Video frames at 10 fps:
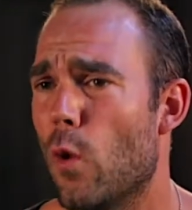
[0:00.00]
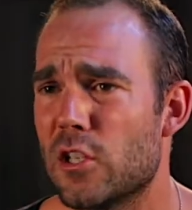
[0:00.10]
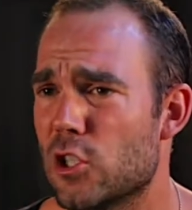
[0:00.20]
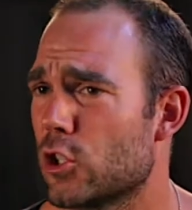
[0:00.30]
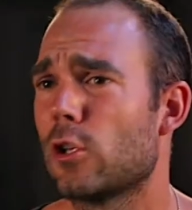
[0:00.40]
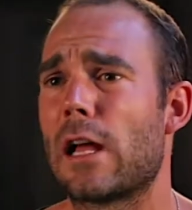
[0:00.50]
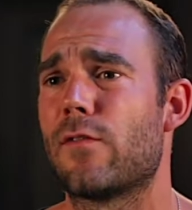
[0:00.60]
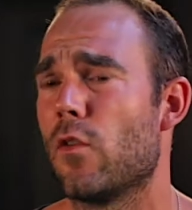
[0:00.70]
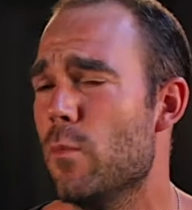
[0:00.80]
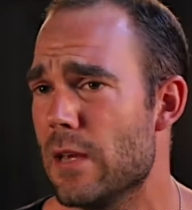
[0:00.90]
What does this look
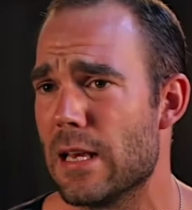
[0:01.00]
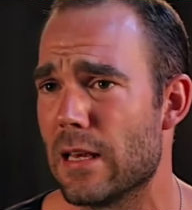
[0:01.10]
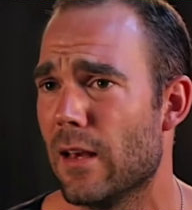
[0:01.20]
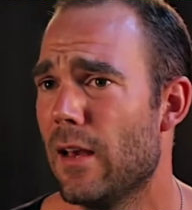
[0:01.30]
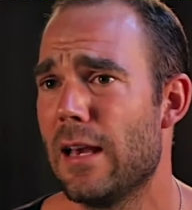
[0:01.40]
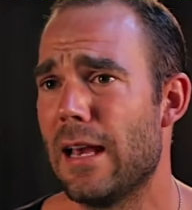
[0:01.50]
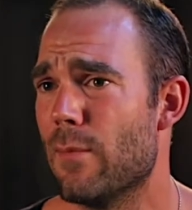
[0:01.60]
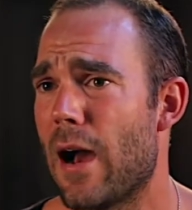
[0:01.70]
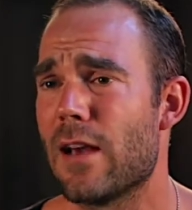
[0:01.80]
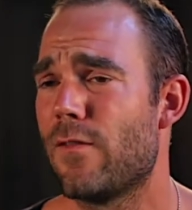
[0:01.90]
like for me
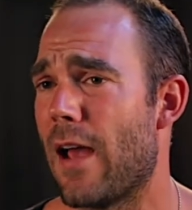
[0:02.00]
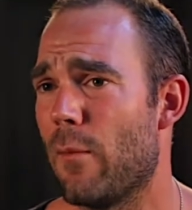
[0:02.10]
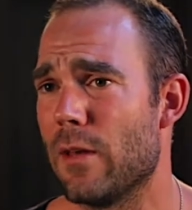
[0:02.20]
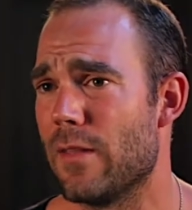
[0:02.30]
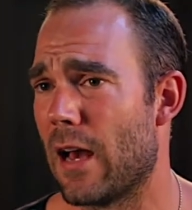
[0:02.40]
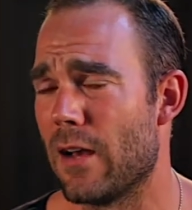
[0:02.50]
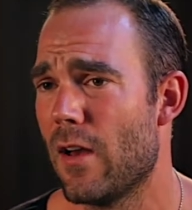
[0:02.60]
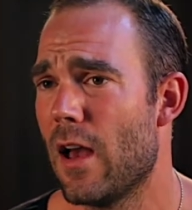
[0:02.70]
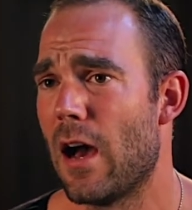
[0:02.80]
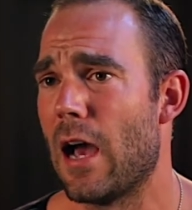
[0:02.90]
in my family that I've,